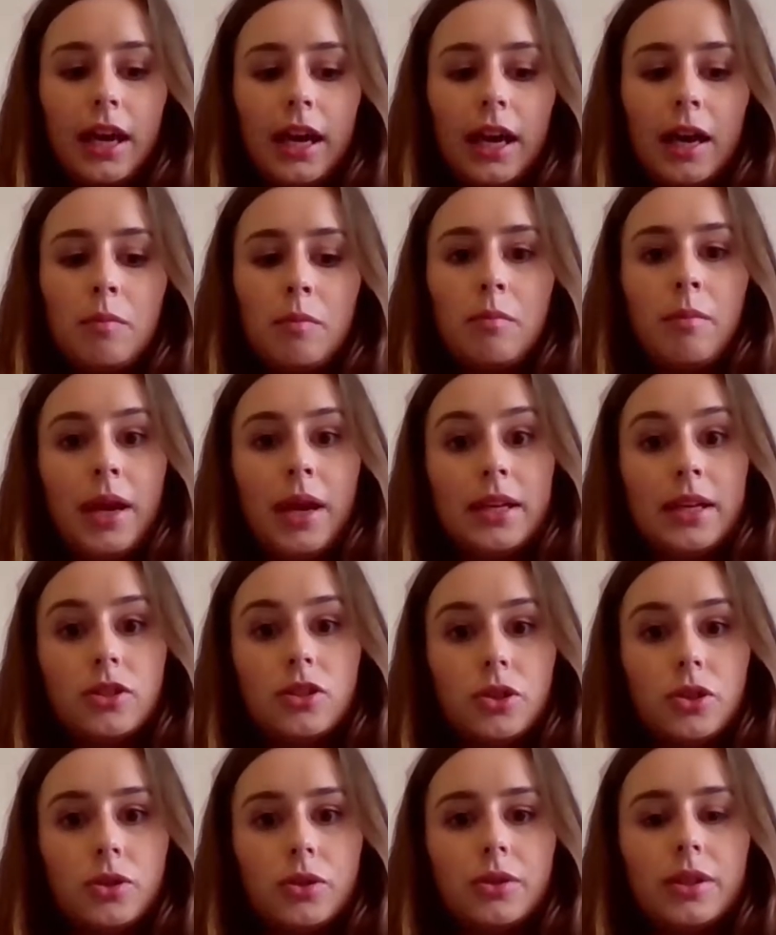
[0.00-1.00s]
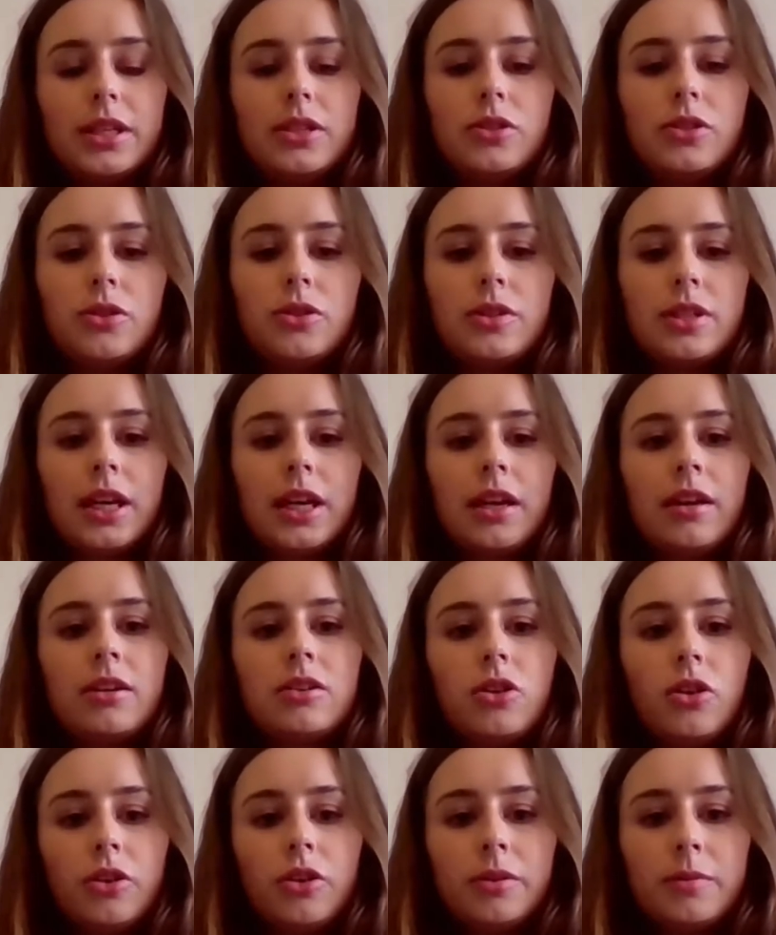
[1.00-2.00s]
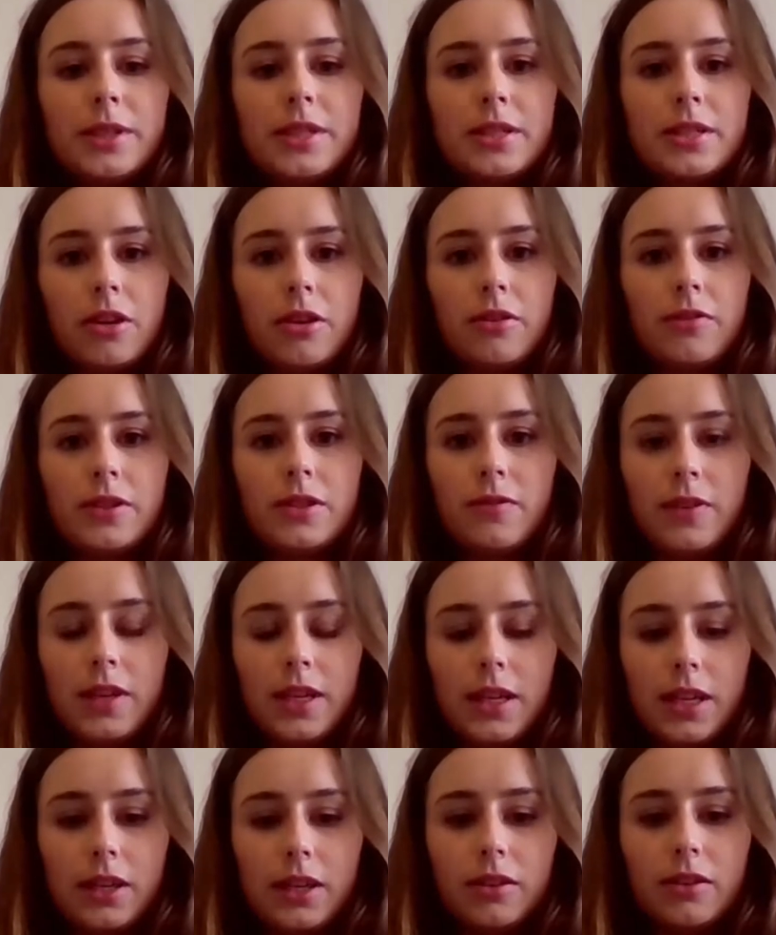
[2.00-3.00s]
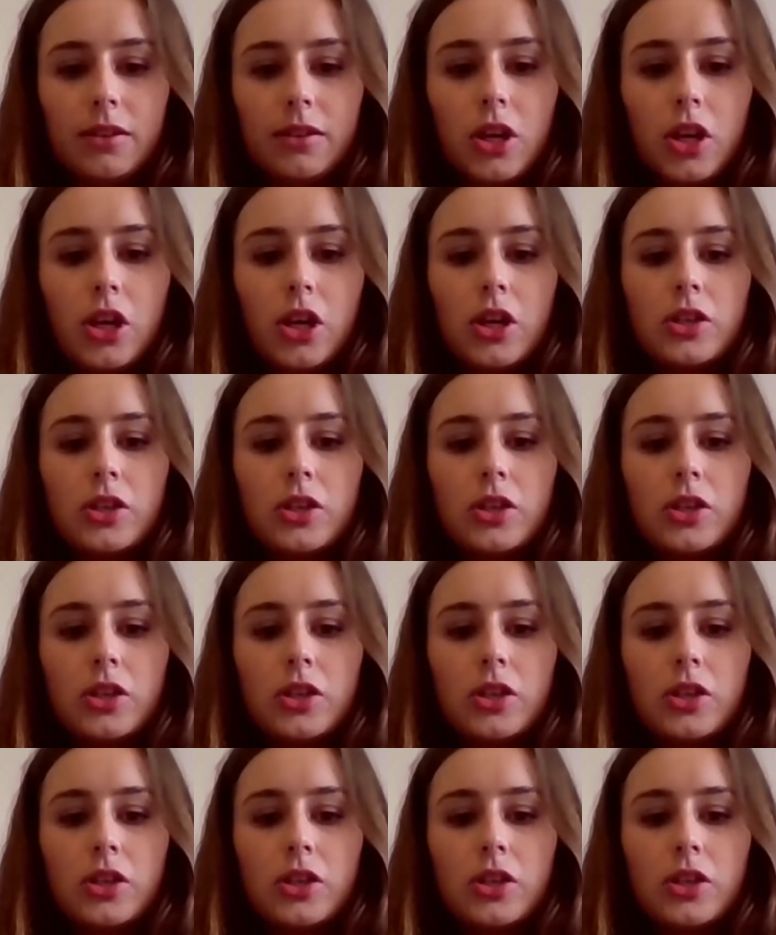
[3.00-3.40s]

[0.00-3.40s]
main tool is using an autonomous surface vehicle.